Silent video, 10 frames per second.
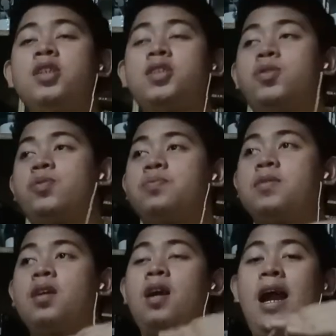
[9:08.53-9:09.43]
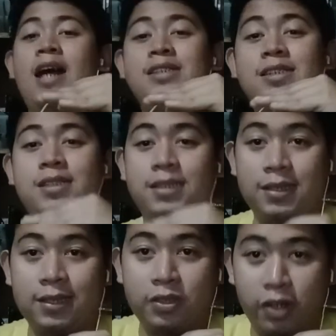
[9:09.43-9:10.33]
it is important
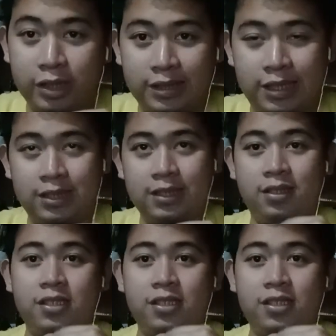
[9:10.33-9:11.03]
to review